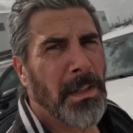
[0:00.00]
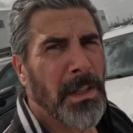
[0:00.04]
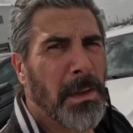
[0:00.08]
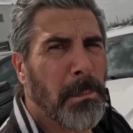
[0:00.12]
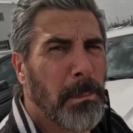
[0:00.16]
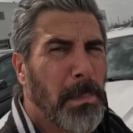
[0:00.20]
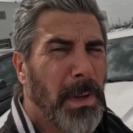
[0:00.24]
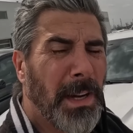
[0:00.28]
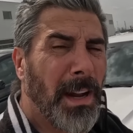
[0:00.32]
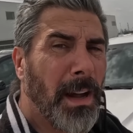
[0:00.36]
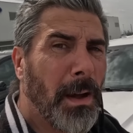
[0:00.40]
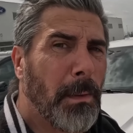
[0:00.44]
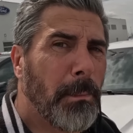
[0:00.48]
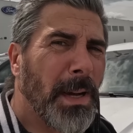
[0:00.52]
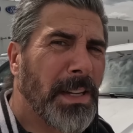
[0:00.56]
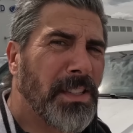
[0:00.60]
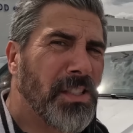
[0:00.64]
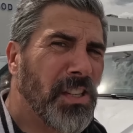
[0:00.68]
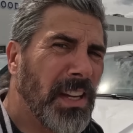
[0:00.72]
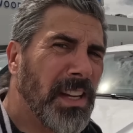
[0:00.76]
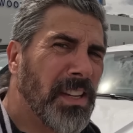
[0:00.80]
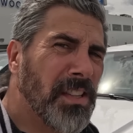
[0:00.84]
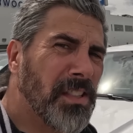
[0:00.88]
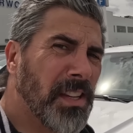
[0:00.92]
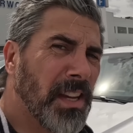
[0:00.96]
But how much
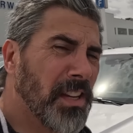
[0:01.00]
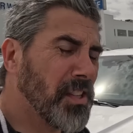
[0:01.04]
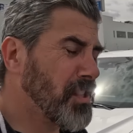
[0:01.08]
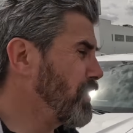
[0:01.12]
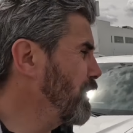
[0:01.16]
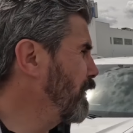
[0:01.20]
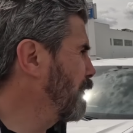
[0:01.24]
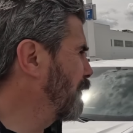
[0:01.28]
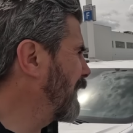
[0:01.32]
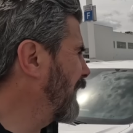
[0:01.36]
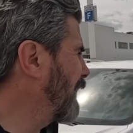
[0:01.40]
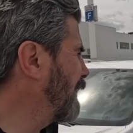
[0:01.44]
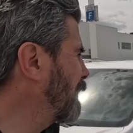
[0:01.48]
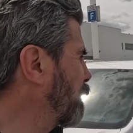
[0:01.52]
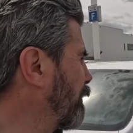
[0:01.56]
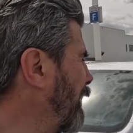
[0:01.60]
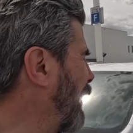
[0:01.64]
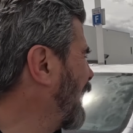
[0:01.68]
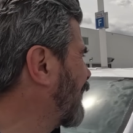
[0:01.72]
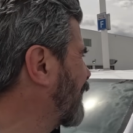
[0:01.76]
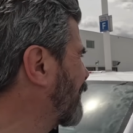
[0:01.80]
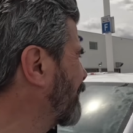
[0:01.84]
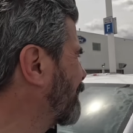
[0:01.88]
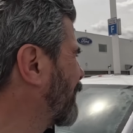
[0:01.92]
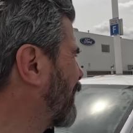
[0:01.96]
is this unit?
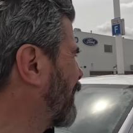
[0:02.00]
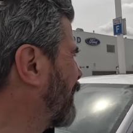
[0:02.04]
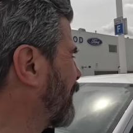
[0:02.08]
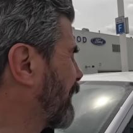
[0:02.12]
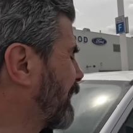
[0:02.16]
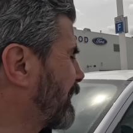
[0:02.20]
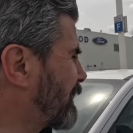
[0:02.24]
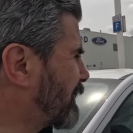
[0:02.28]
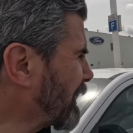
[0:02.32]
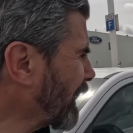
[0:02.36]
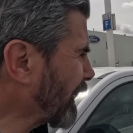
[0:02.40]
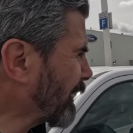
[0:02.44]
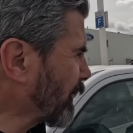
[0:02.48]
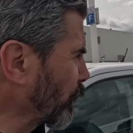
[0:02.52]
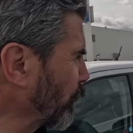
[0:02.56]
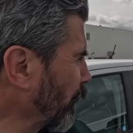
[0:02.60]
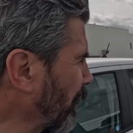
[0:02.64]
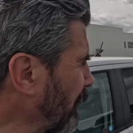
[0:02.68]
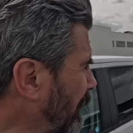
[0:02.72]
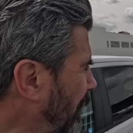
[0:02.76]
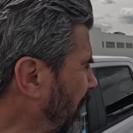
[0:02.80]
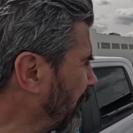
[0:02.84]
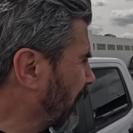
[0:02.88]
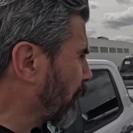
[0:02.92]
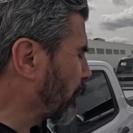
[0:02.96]
Well, let's take a
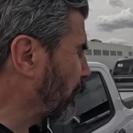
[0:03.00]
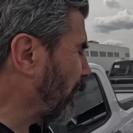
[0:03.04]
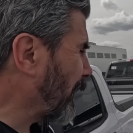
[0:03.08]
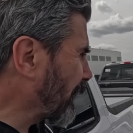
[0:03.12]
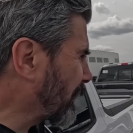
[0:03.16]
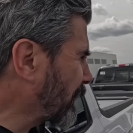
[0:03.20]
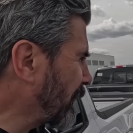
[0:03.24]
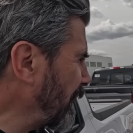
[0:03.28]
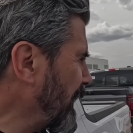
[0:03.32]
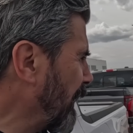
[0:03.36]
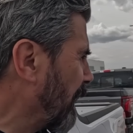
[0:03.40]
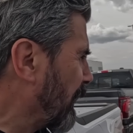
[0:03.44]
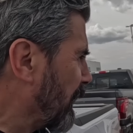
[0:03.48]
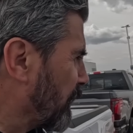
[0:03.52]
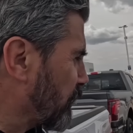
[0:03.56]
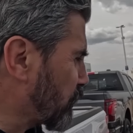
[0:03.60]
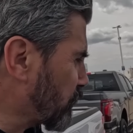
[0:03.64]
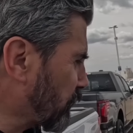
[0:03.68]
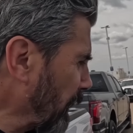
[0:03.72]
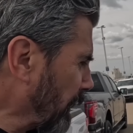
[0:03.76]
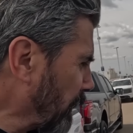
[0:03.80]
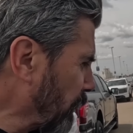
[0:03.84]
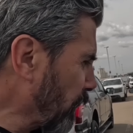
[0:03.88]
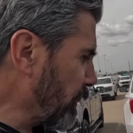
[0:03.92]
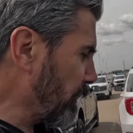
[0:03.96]
look here. We got the
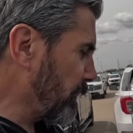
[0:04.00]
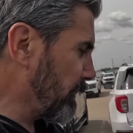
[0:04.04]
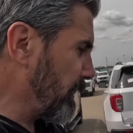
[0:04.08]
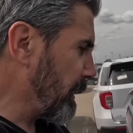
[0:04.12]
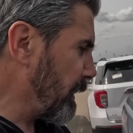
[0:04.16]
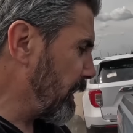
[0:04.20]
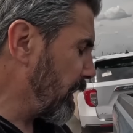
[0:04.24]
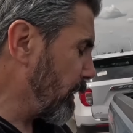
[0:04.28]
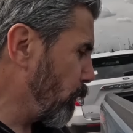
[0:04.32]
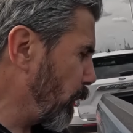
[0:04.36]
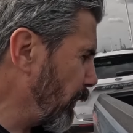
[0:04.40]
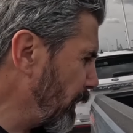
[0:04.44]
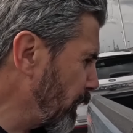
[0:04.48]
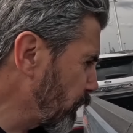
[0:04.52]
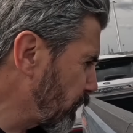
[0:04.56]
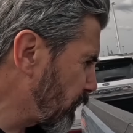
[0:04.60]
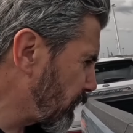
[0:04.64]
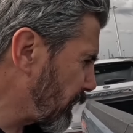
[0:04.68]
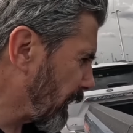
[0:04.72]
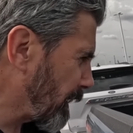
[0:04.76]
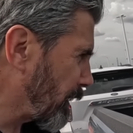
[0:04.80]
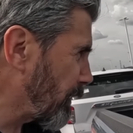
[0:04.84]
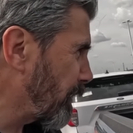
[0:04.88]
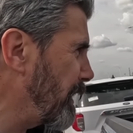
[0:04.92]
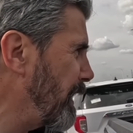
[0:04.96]
sticker, the window
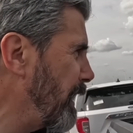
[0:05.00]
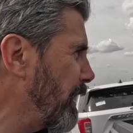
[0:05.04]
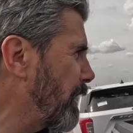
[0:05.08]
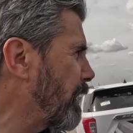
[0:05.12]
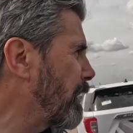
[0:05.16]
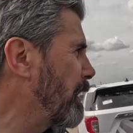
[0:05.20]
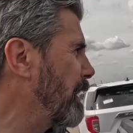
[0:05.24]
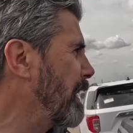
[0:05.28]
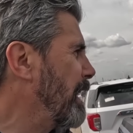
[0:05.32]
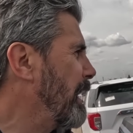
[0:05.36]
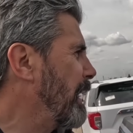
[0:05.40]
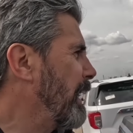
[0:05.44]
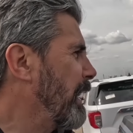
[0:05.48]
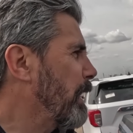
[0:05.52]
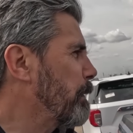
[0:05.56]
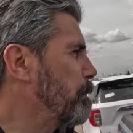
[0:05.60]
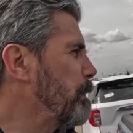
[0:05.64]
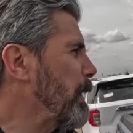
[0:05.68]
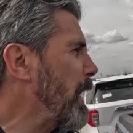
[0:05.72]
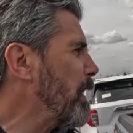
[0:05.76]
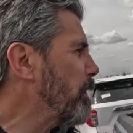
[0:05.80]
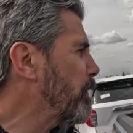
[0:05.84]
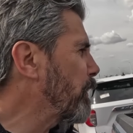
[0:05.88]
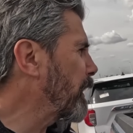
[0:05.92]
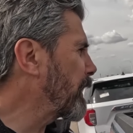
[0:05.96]
sticker here, the
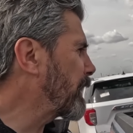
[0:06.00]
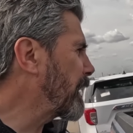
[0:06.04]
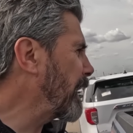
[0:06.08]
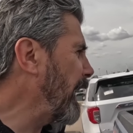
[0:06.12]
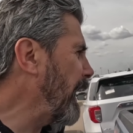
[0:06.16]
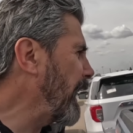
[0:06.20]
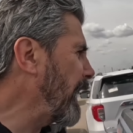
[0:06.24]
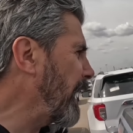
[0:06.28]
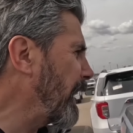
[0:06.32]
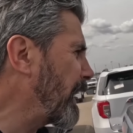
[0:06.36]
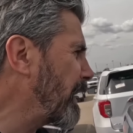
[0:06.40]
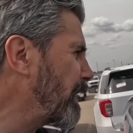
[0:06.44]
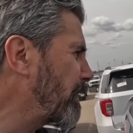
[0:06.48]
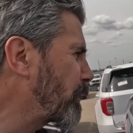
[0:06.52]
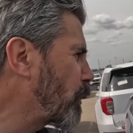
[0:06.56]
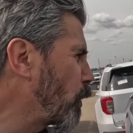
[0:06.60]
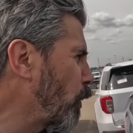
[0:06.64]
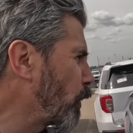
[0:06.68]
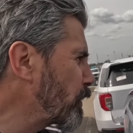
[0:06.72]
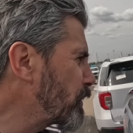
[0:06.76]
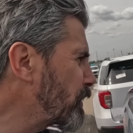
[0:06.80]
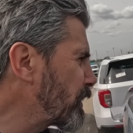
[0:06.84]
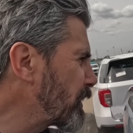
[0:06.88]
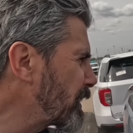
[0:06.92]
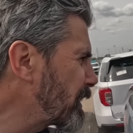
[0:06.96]
Maverick, and of
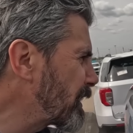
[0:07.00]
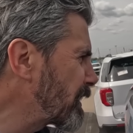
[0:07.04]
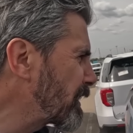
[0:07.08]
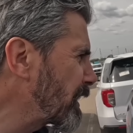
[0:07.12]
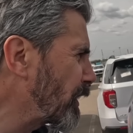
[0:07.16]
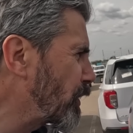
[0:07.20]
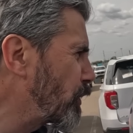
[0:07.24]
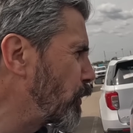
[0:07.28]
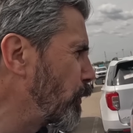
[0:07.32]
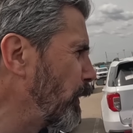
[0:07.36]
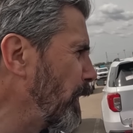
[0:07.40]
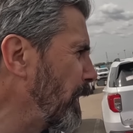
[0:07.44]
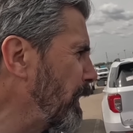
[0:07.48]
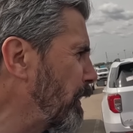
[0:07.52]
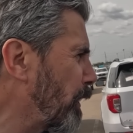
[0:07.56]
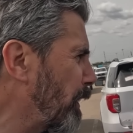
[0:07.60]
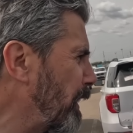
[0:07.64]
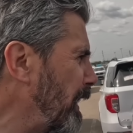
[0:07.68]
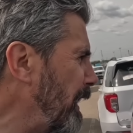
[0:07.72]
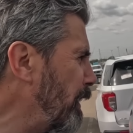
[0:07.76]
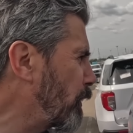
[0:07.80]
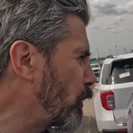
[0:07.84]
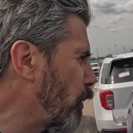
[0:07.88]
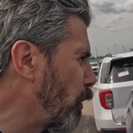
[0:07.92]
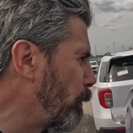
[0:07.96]
course this is the 2-liter
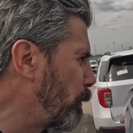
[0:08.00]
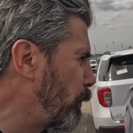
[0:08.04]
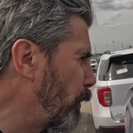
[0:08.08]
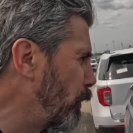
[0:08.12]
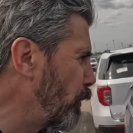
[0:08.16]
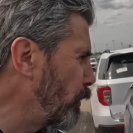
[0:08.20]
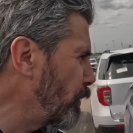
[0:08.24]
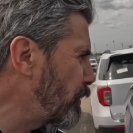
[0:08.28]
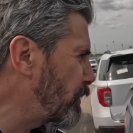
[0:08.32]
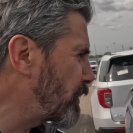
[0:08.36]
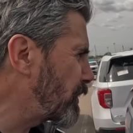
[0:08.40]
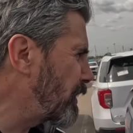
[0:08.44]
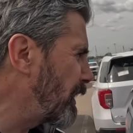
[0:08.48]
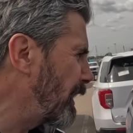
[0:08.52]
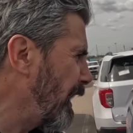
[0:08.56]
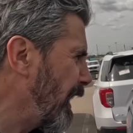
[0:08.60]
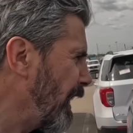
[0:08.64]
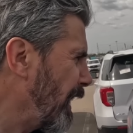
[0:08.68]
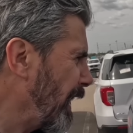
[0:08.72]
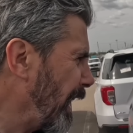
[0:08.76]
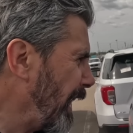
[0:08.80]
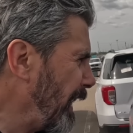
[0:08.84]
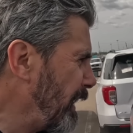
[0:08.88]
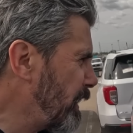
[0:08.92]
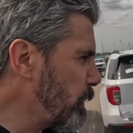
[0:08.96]
EcoBoost,
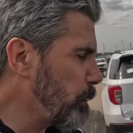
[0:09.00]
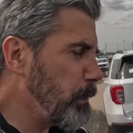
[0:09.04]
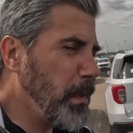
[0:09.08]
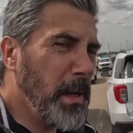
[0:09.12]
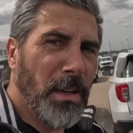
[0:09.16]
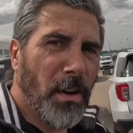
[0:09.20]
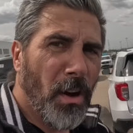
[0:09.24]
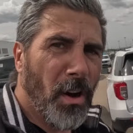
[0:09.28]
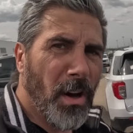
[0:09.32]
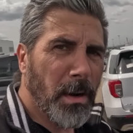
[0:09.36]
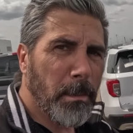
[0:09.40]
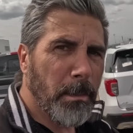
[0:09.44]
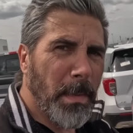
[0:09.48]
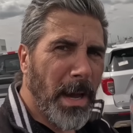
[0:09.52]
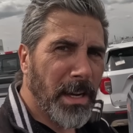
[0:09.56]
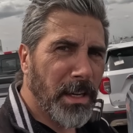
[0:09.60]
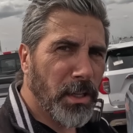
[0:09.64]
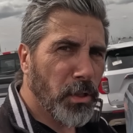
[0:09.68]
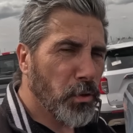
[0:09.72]
8-speed automatic